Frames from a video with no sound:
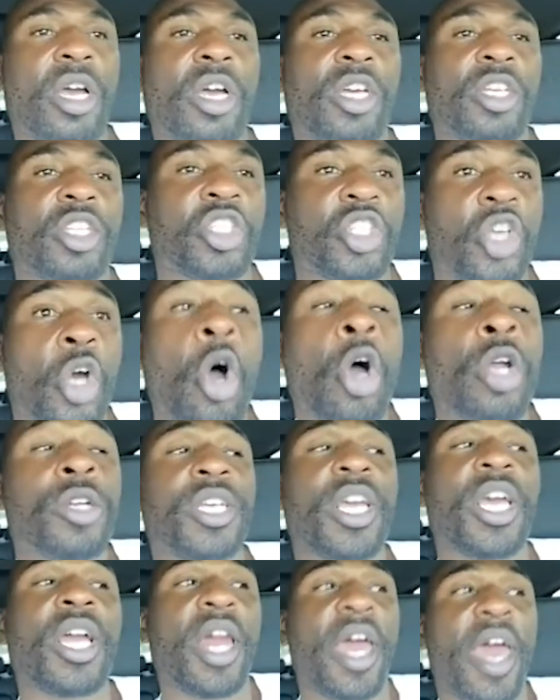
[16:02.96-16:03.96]
Sean
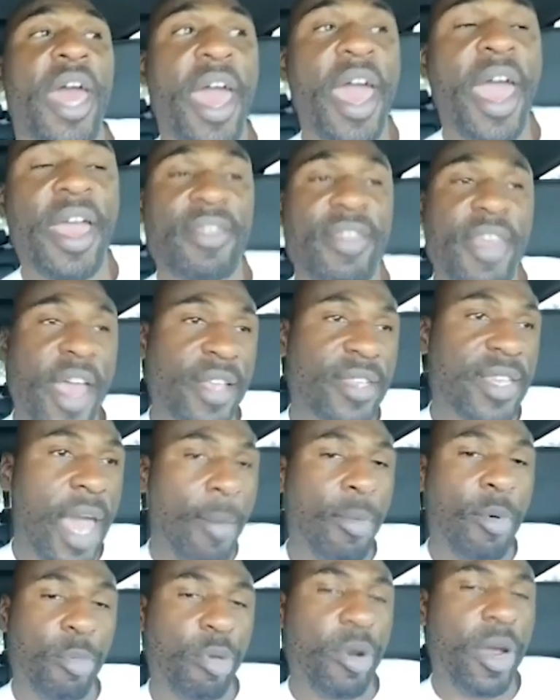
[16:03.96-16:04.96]
Taylor had that
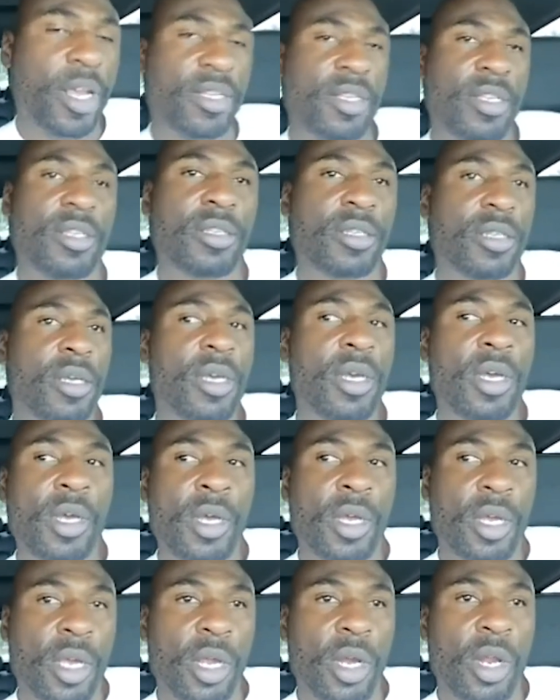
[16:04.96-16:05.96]
type of presence,
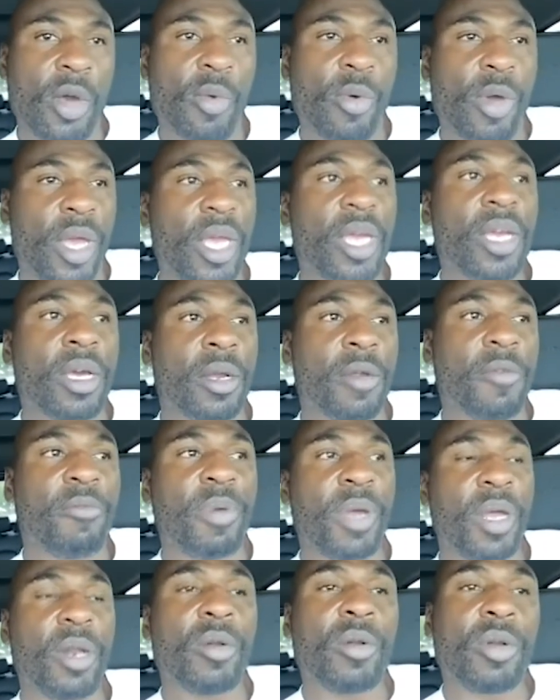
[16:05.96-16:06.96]
where he could have
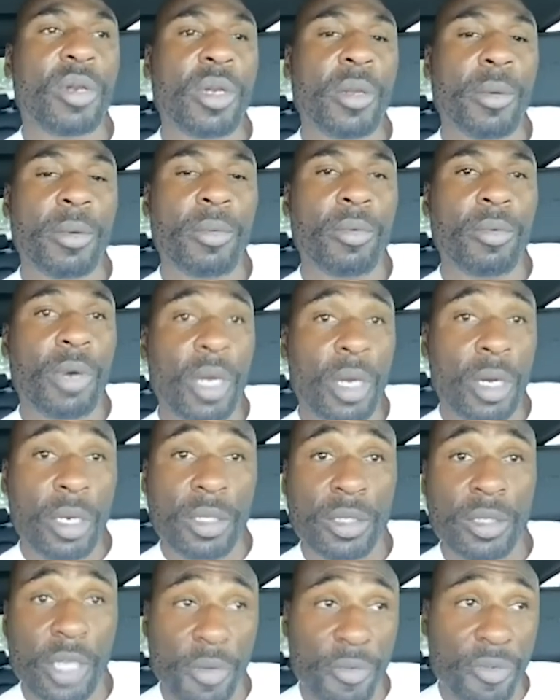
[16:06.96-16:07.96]
been one of the
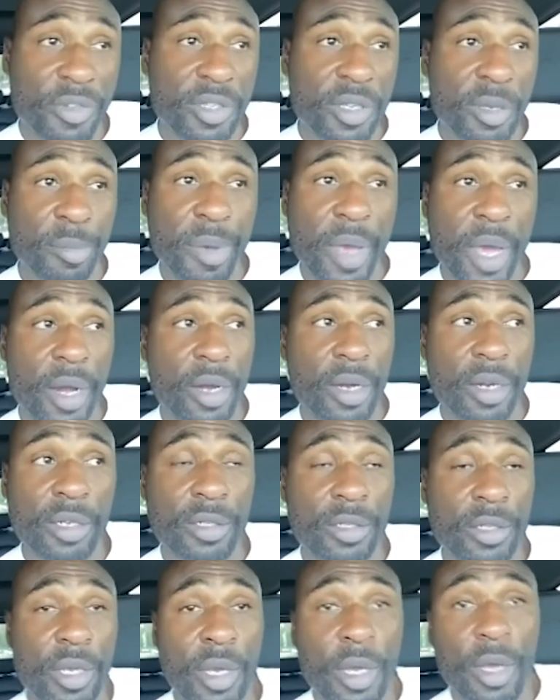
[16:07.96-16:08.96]
toughest
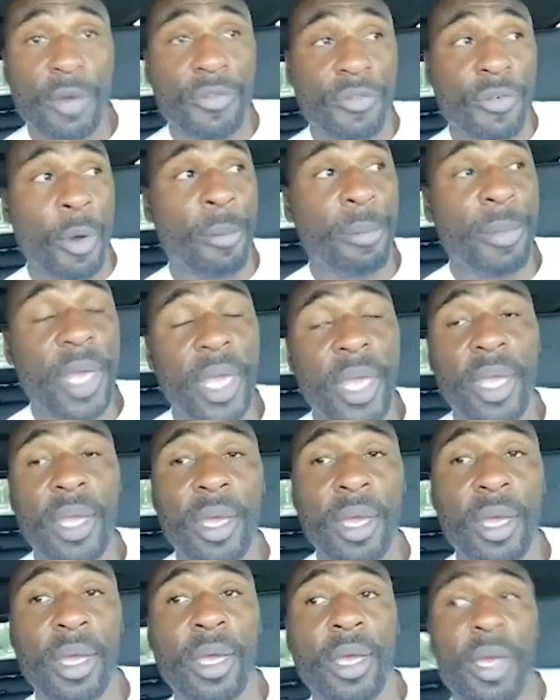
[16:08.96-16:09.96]
competitors for me
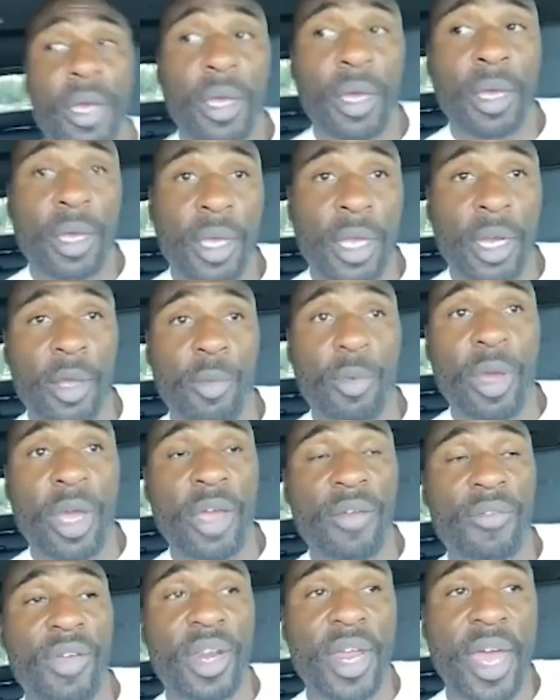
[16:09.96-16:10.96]
anyway,
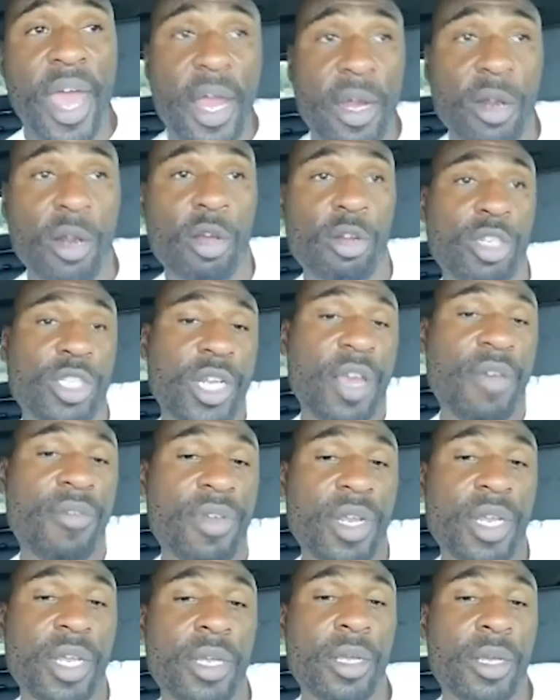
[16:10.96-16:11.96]
if he'd had longevity.